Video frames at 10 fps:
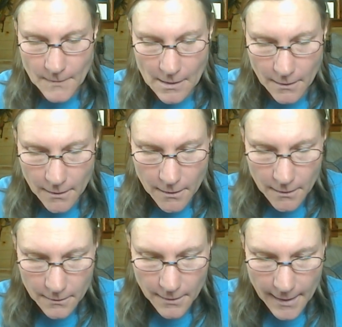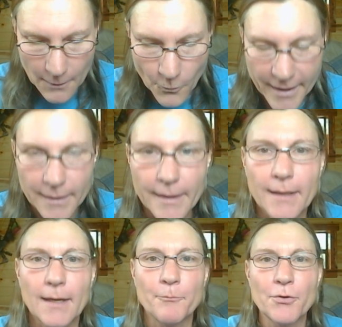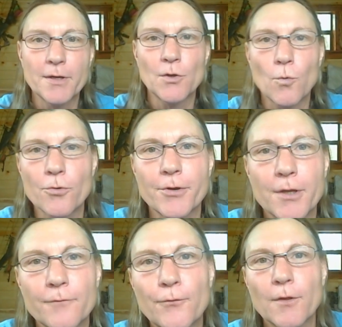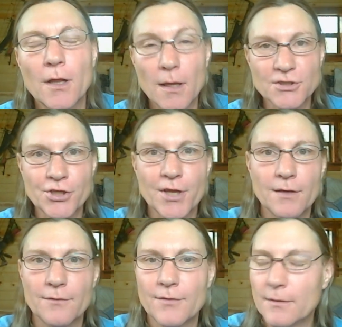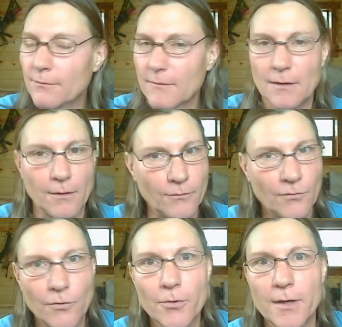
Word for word: Uh, I went and I put an order in for the clutch kit and said, you know, screw it.